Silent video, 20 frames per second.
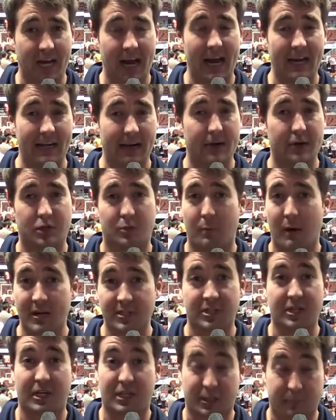Anteaters
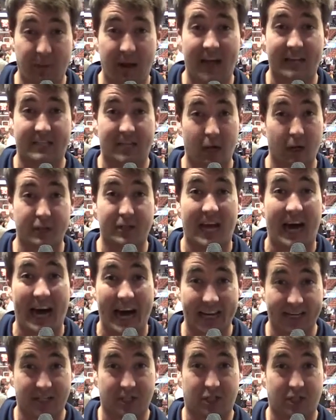must expect here at the
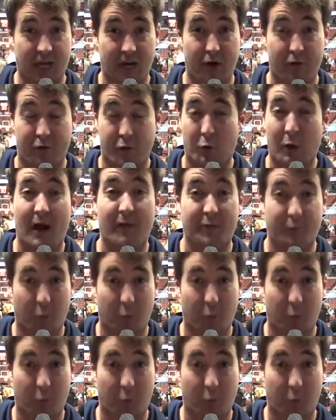Honda Center throughout